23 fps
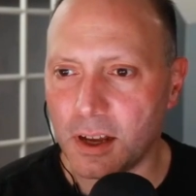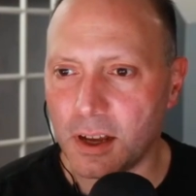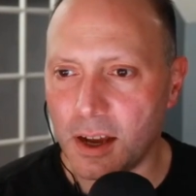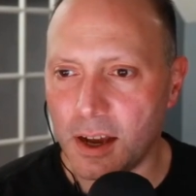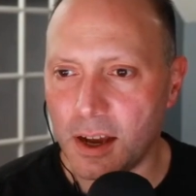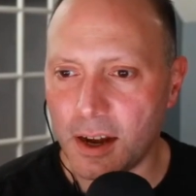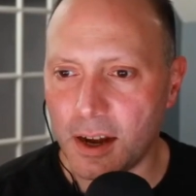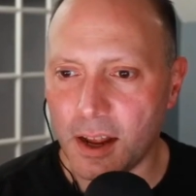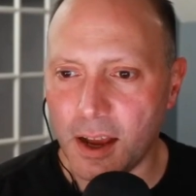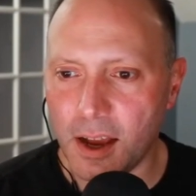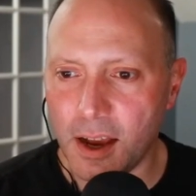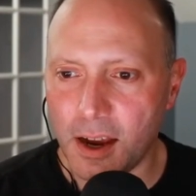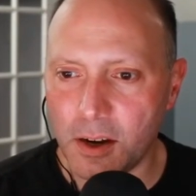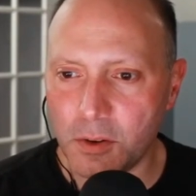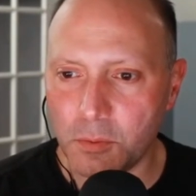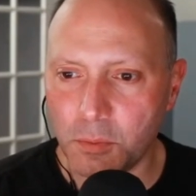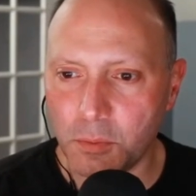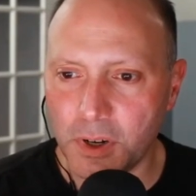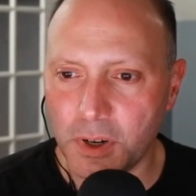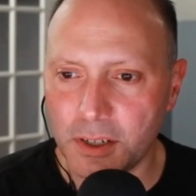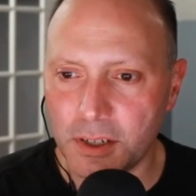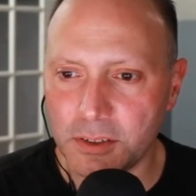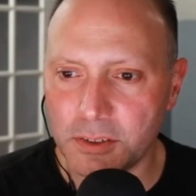Hot
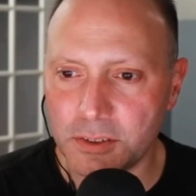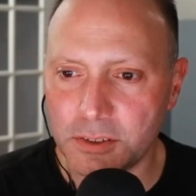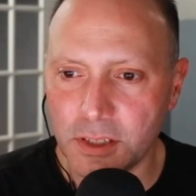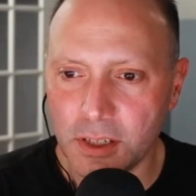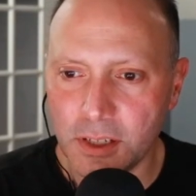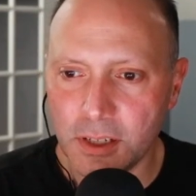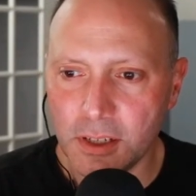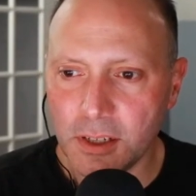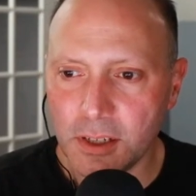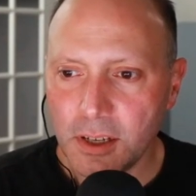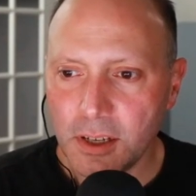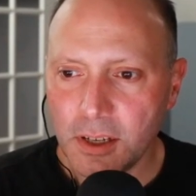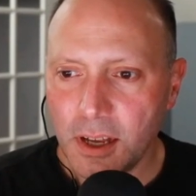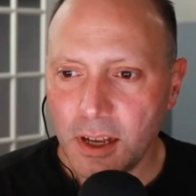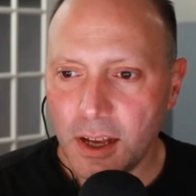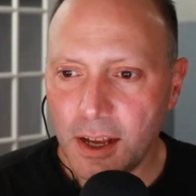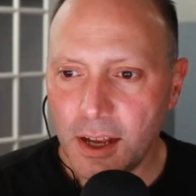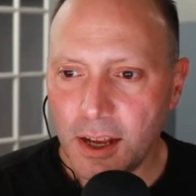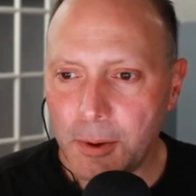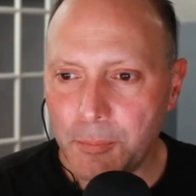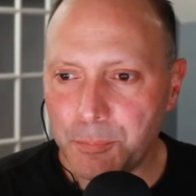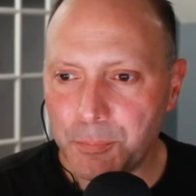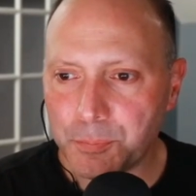Hardware's
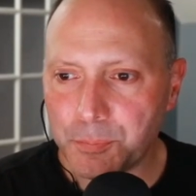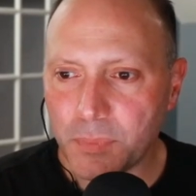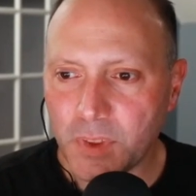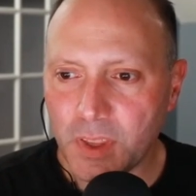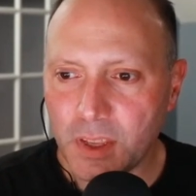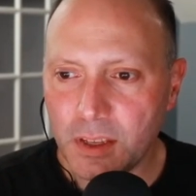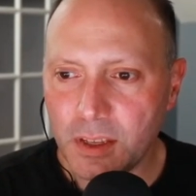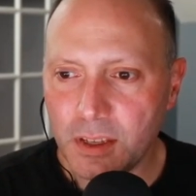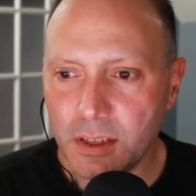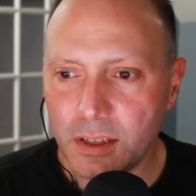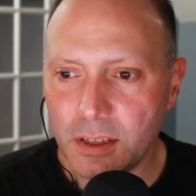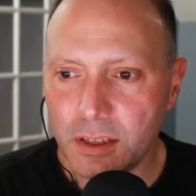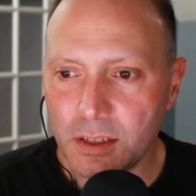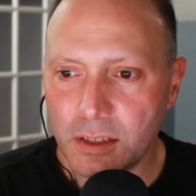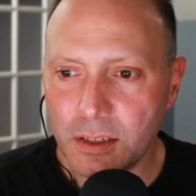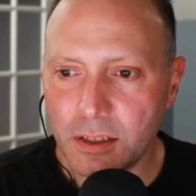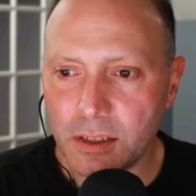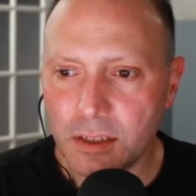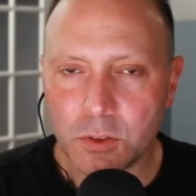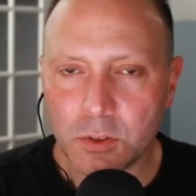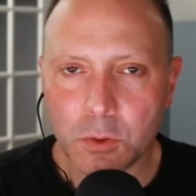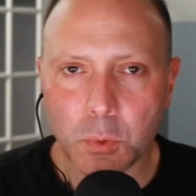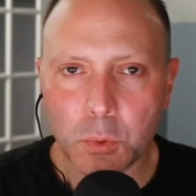um,
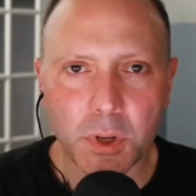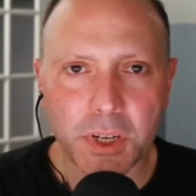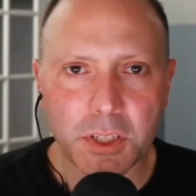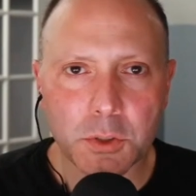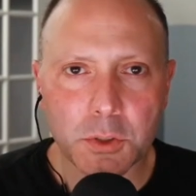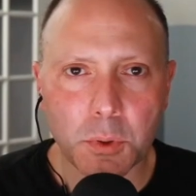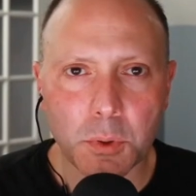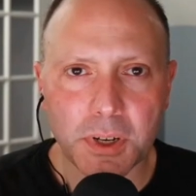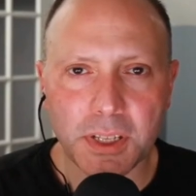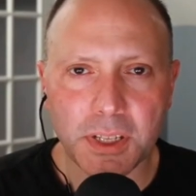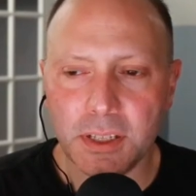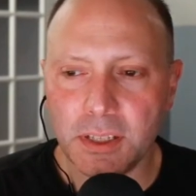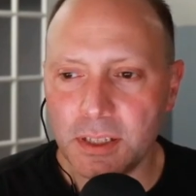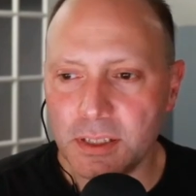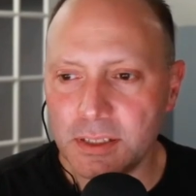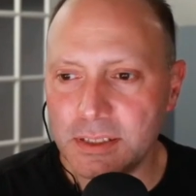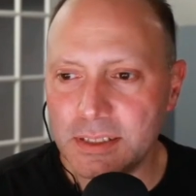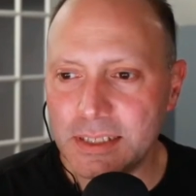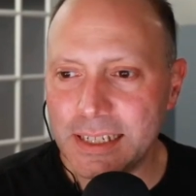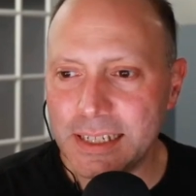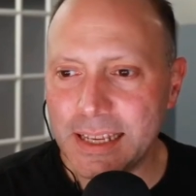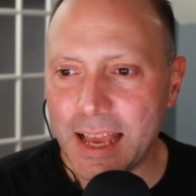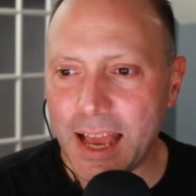uh, 2020
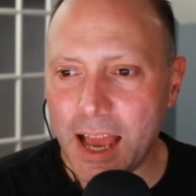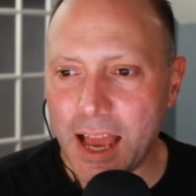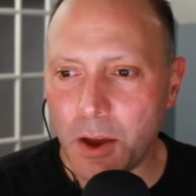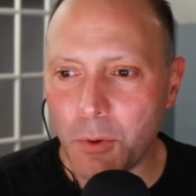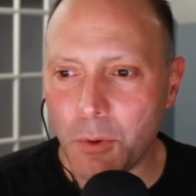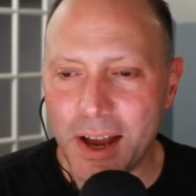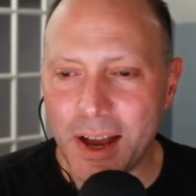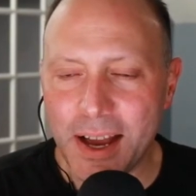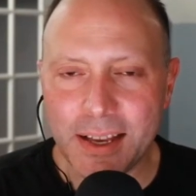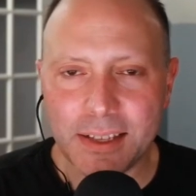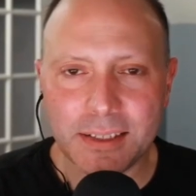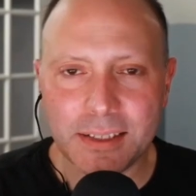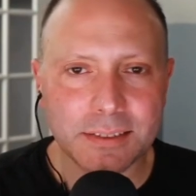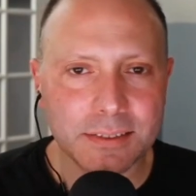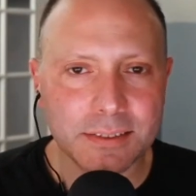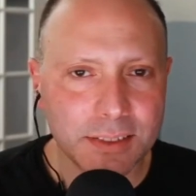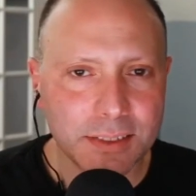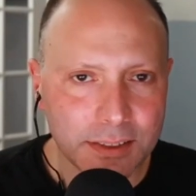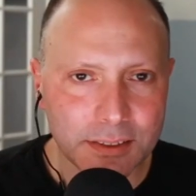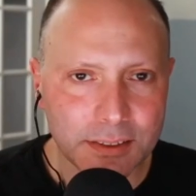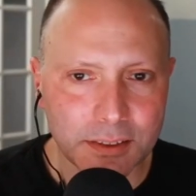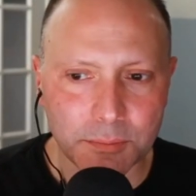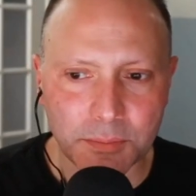DIY
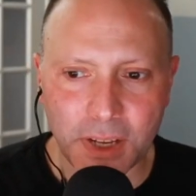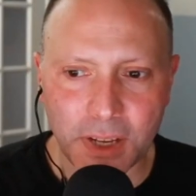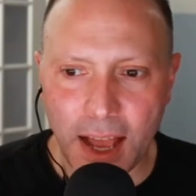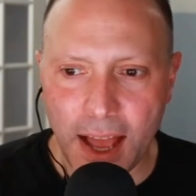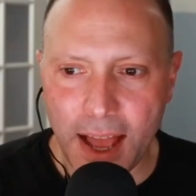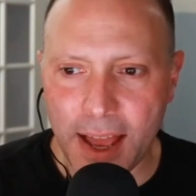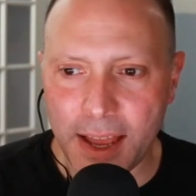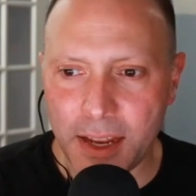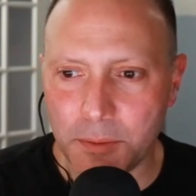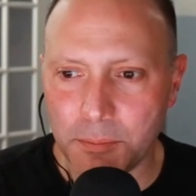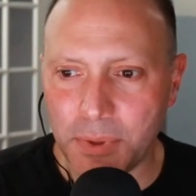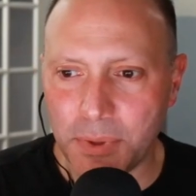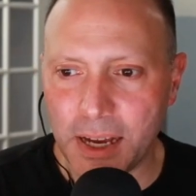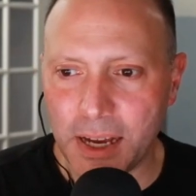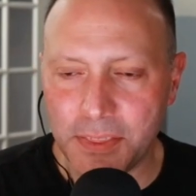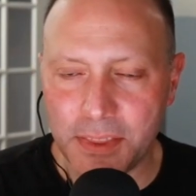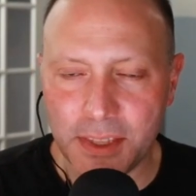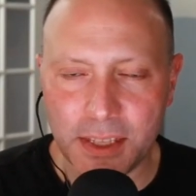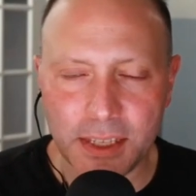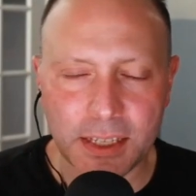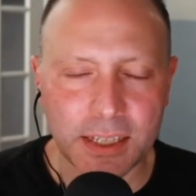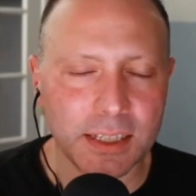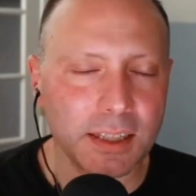system guide by
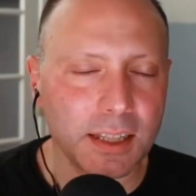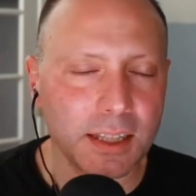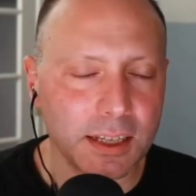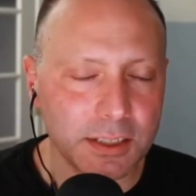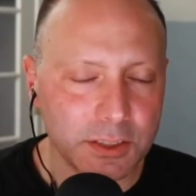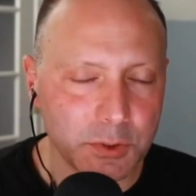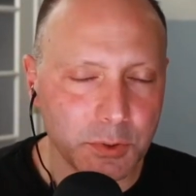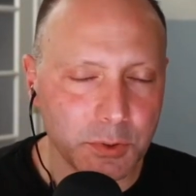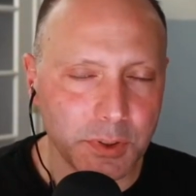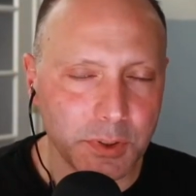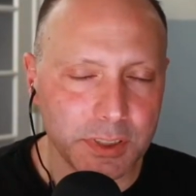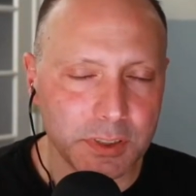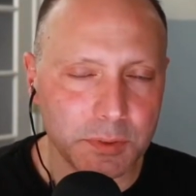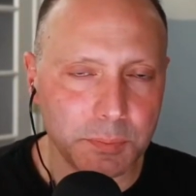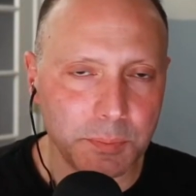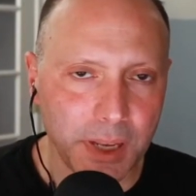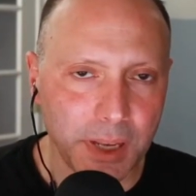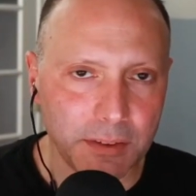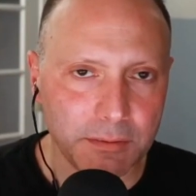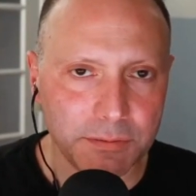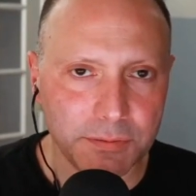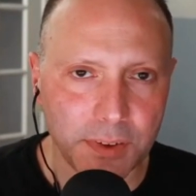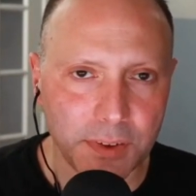the illustrious
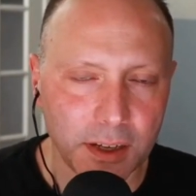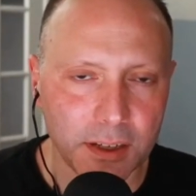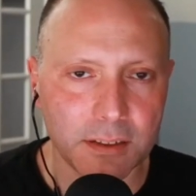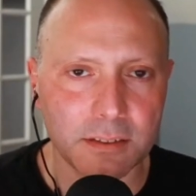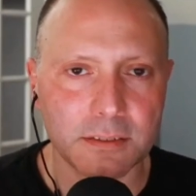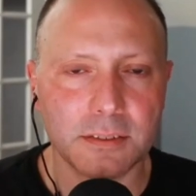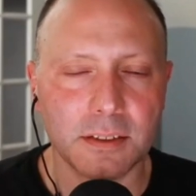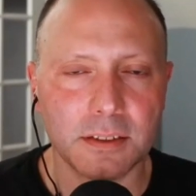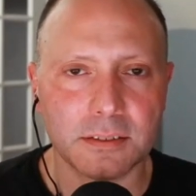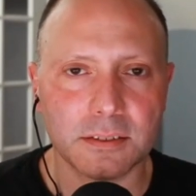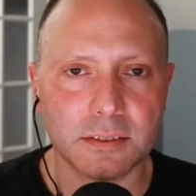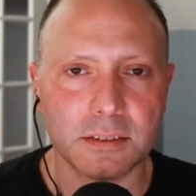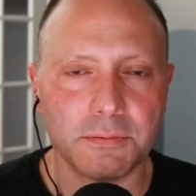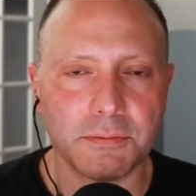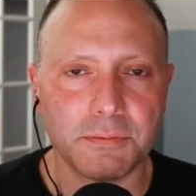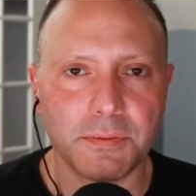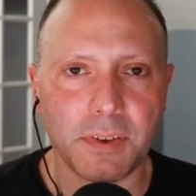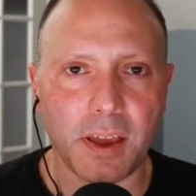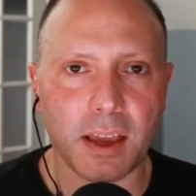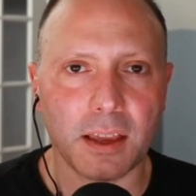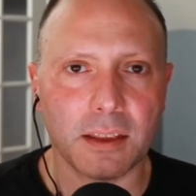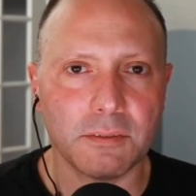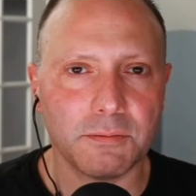Ben Funk does a
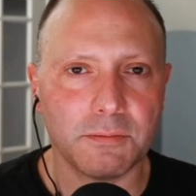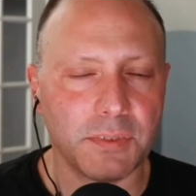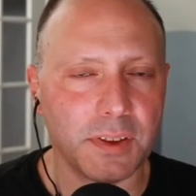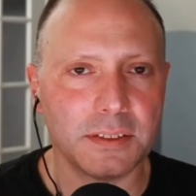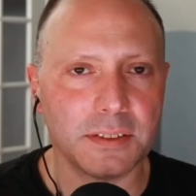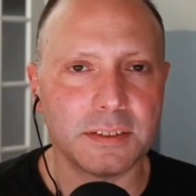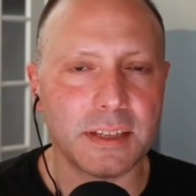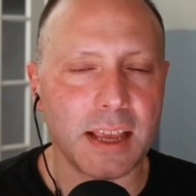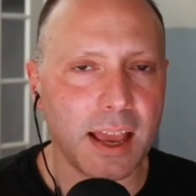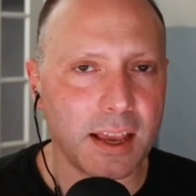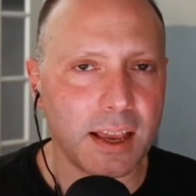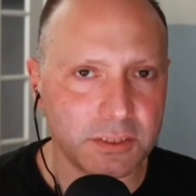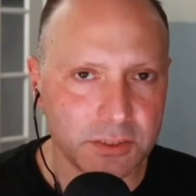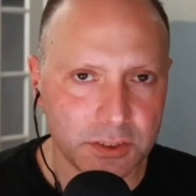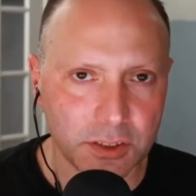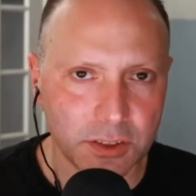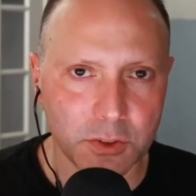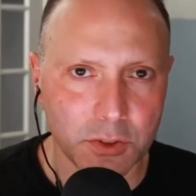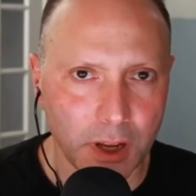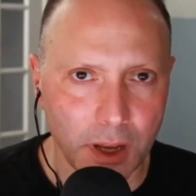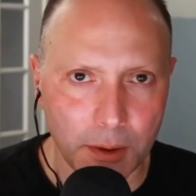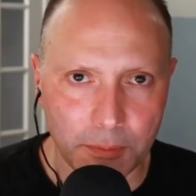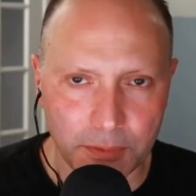
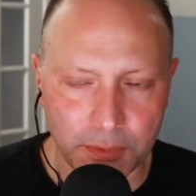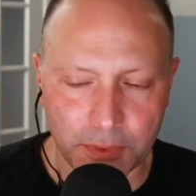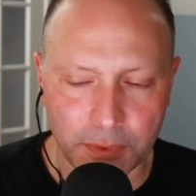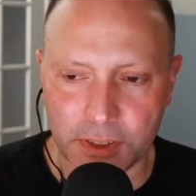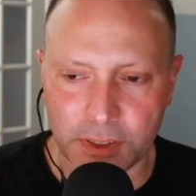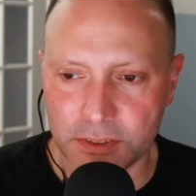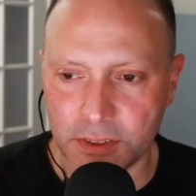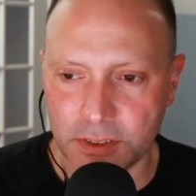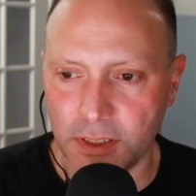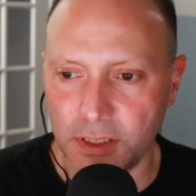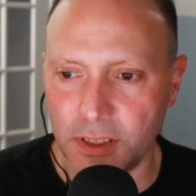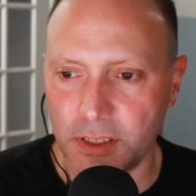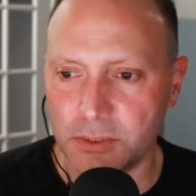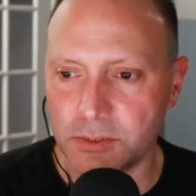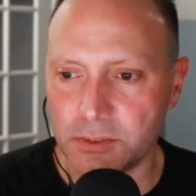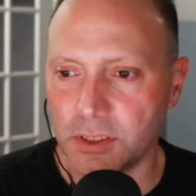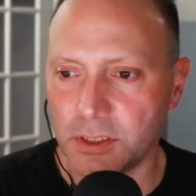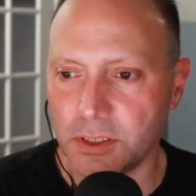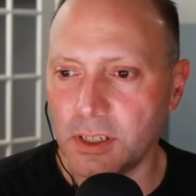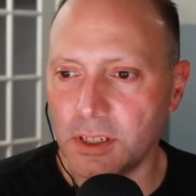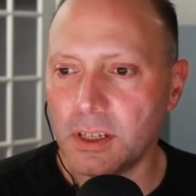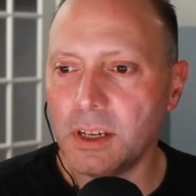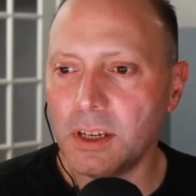fantastic job for us on this.